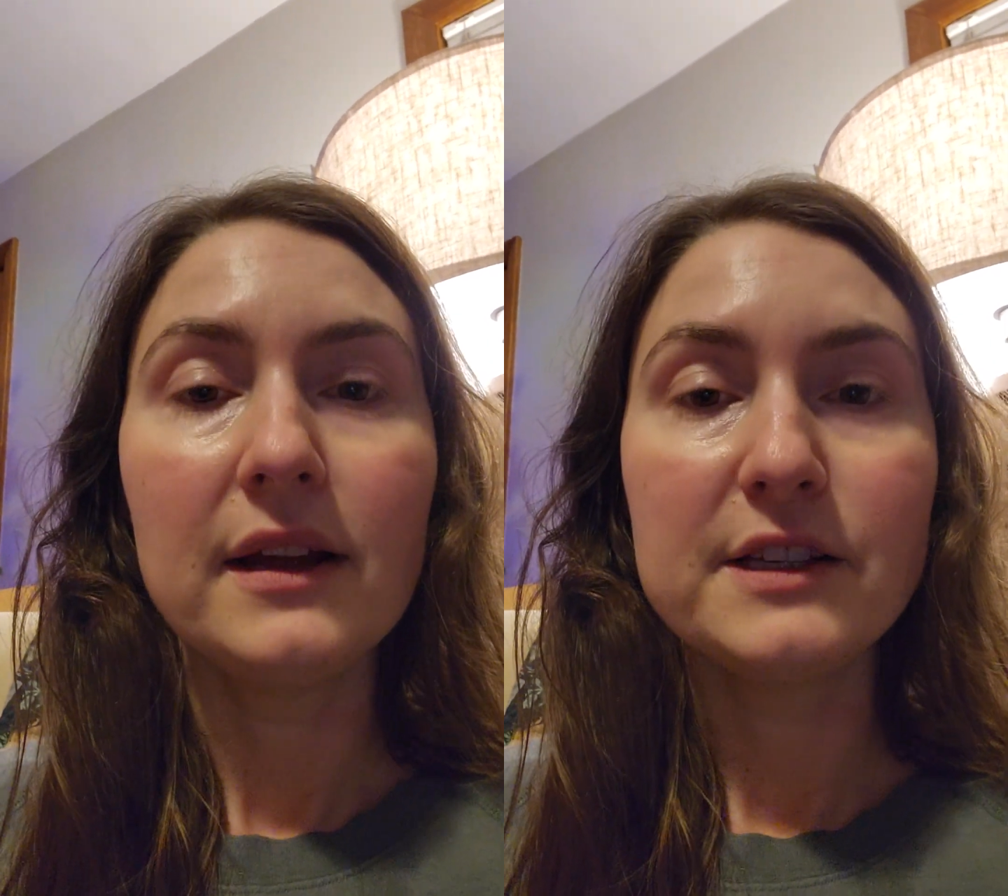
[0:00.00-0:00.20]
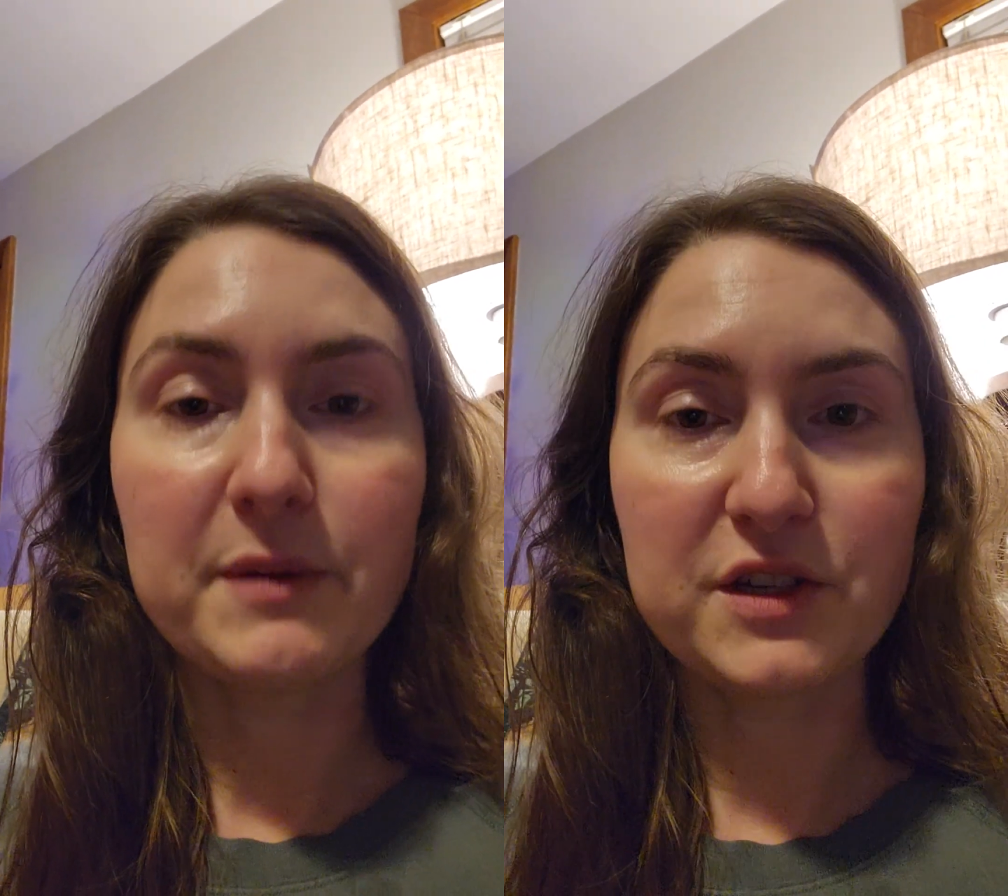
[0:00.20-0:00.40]

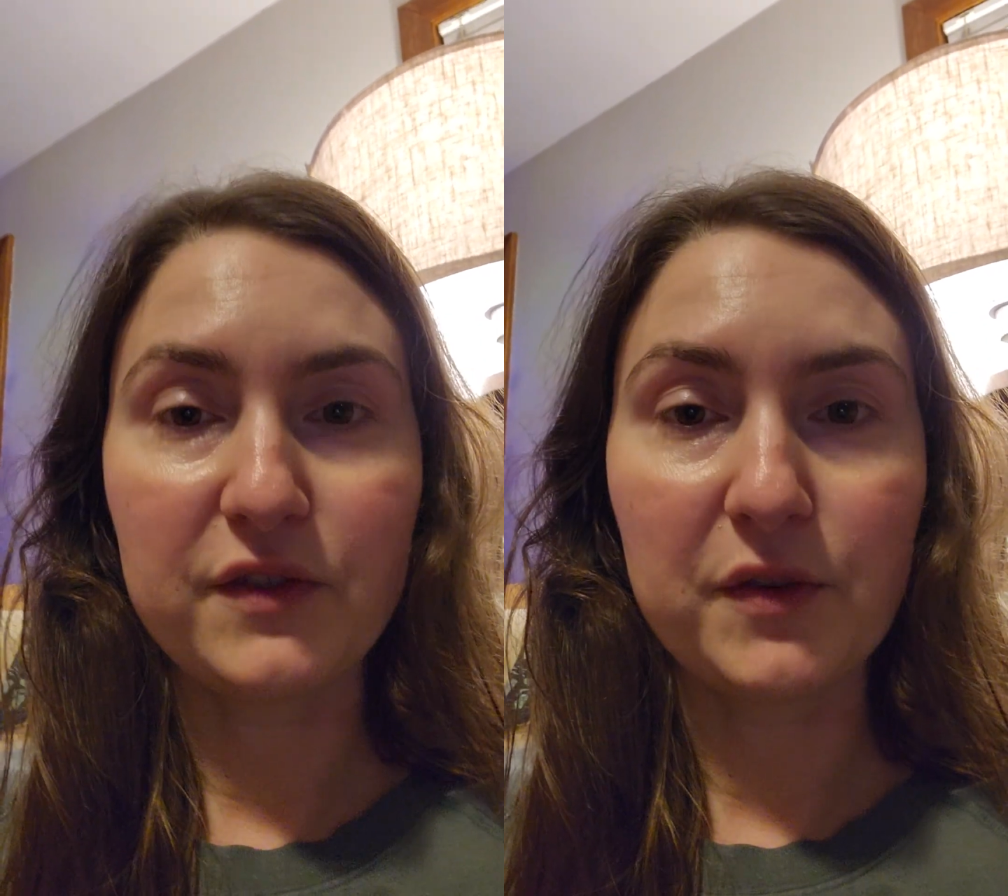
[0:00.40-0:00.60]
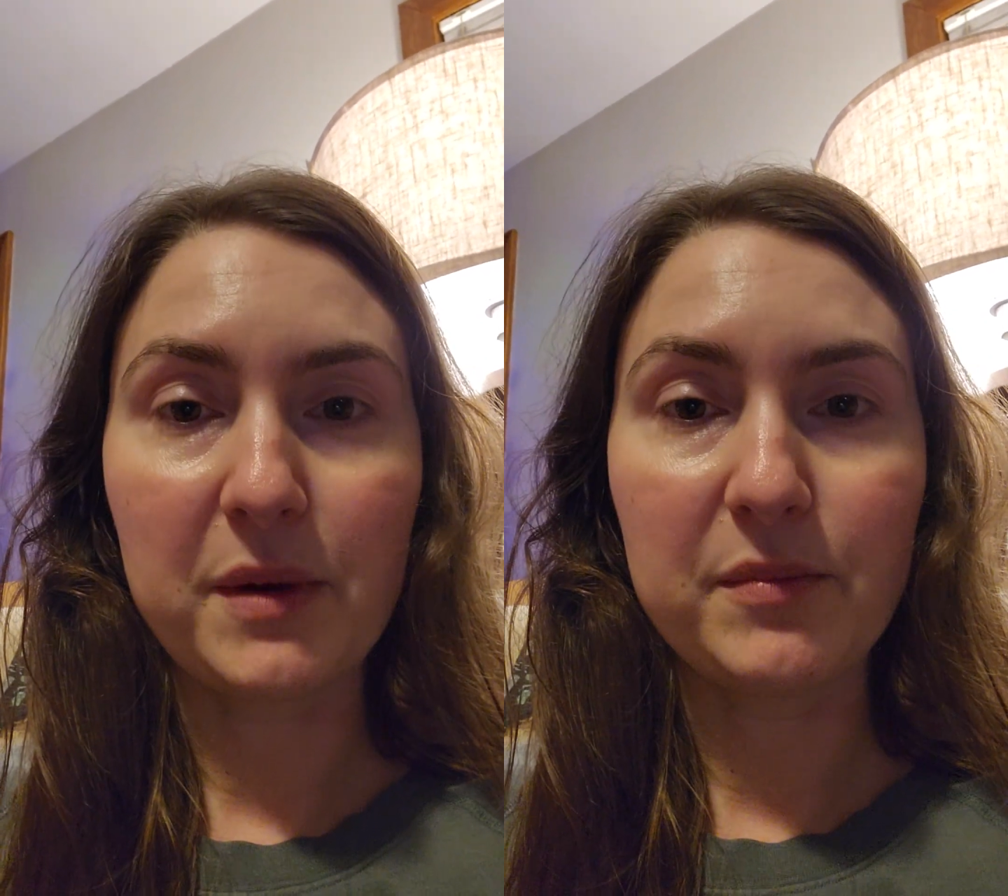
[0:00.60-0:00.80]
especially
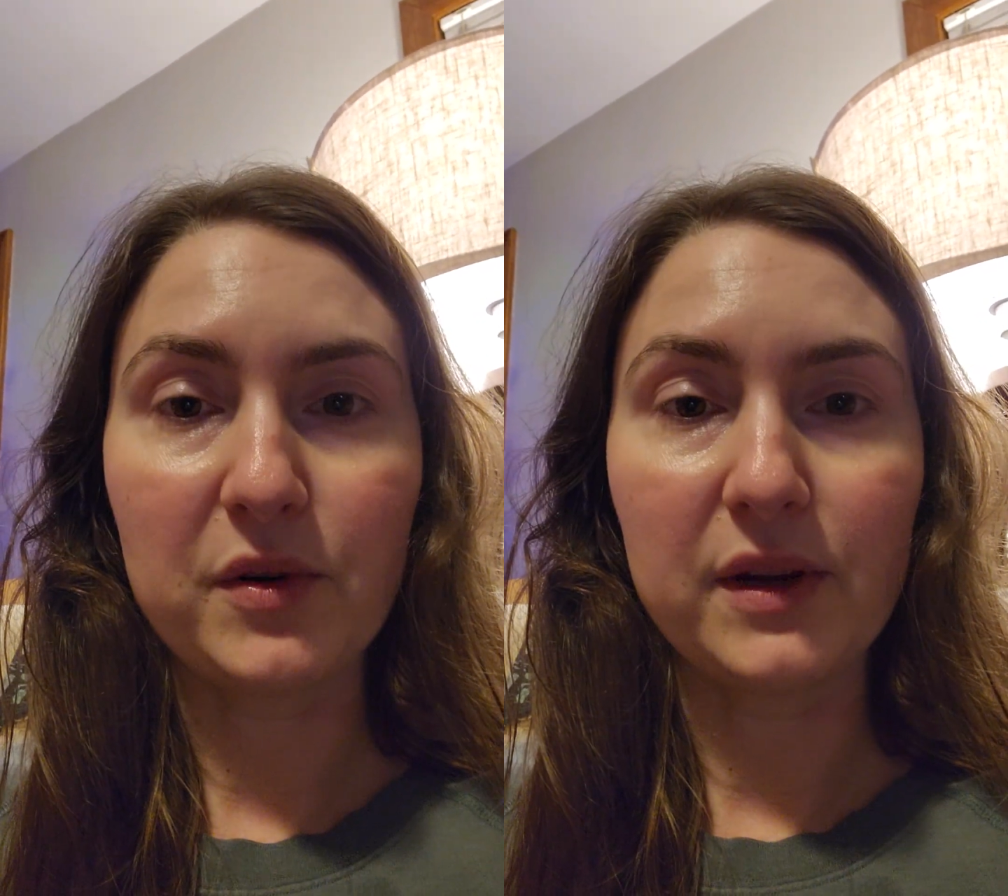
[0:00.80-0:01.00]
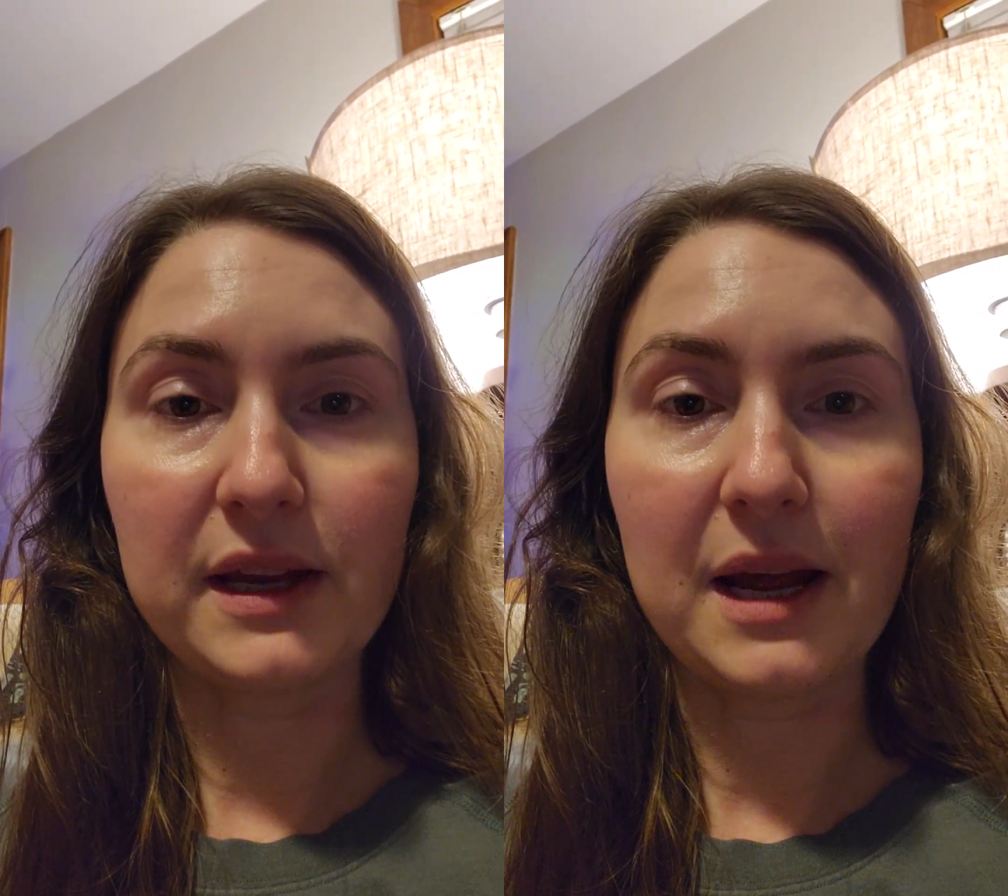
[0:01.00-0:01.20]
for my
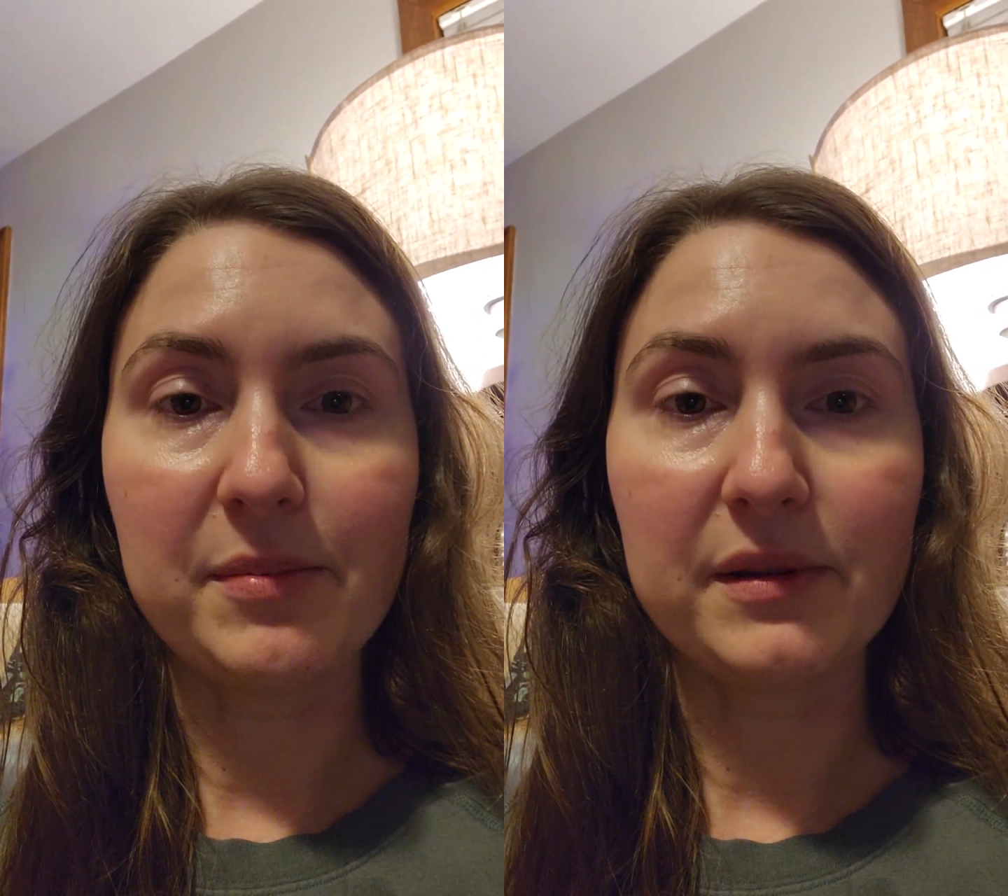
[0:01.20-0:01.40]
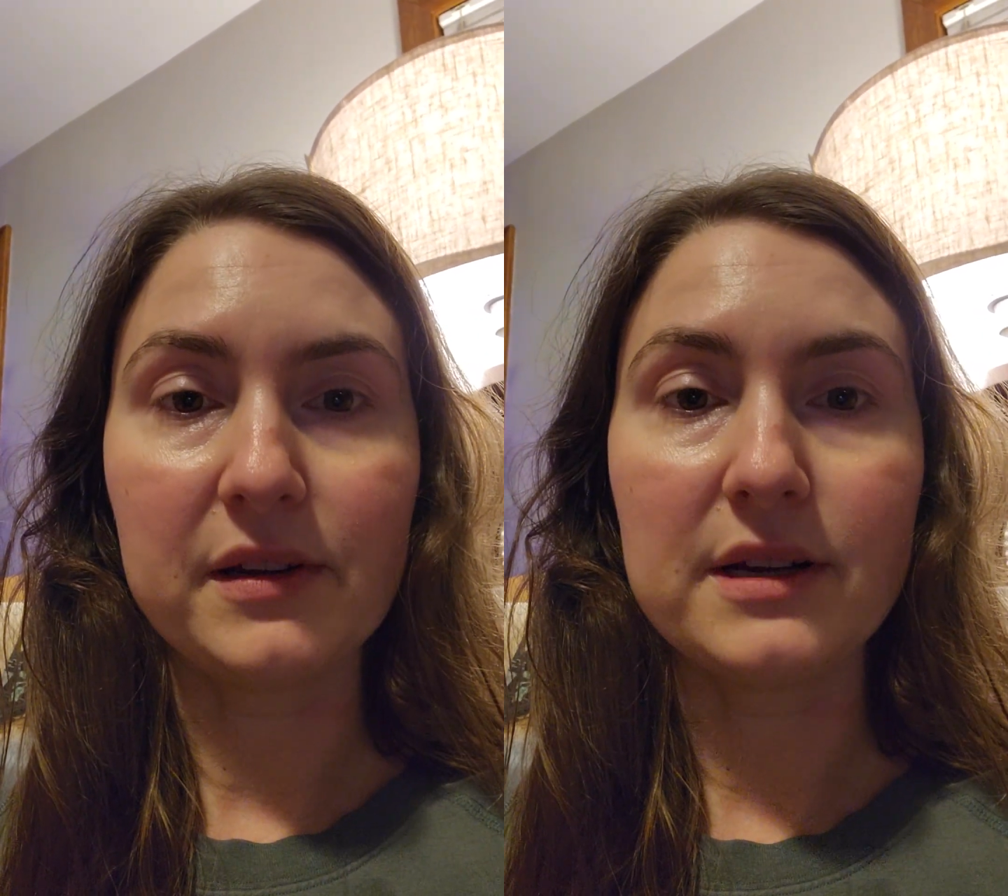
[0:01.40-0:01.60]
broken
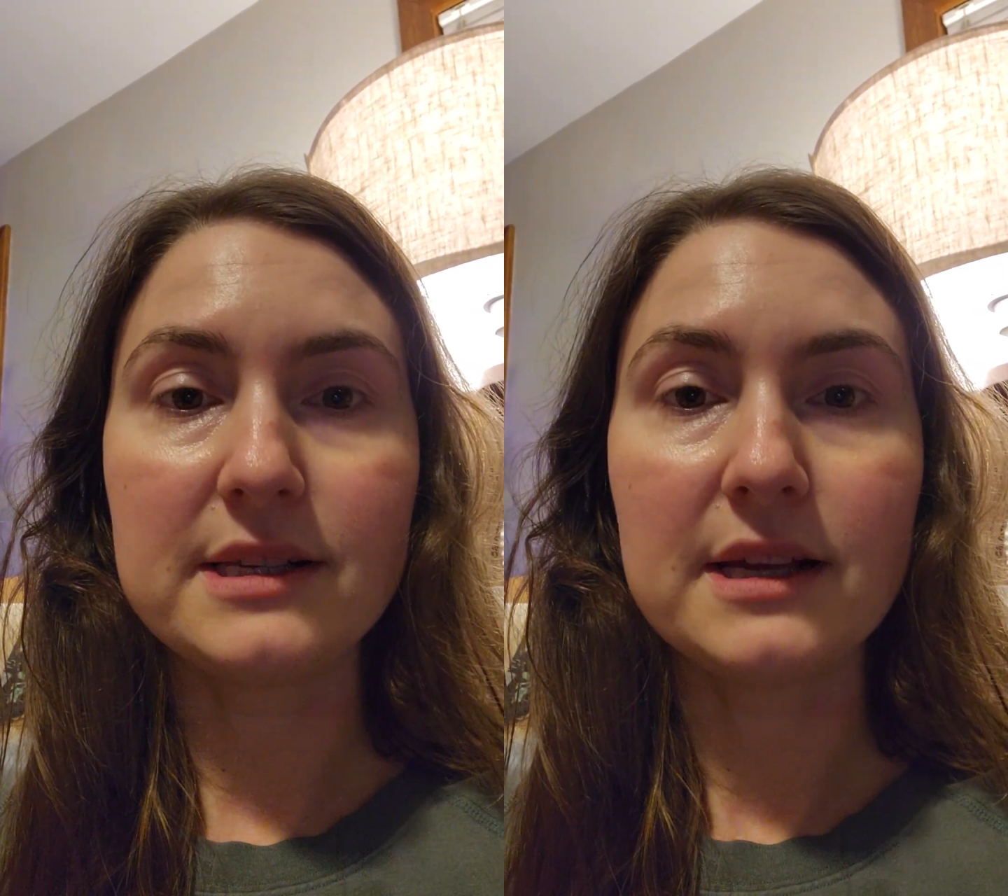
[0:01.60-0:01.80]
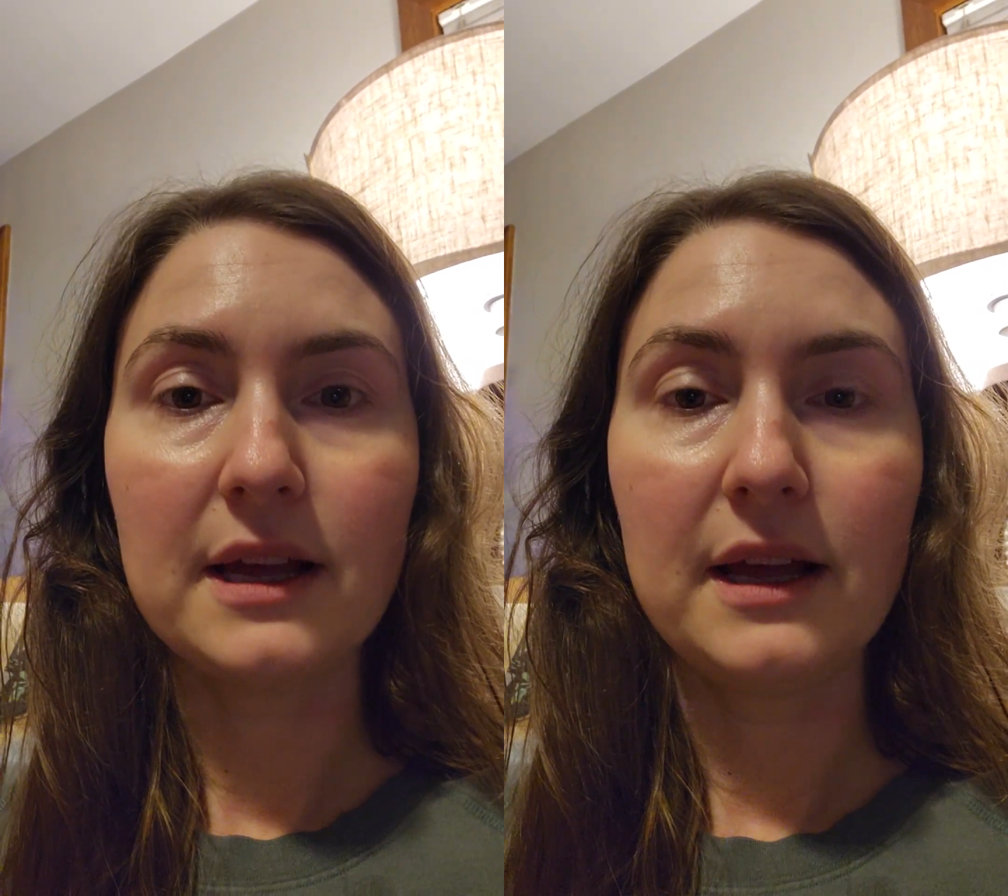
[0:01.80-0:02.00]
capillaries.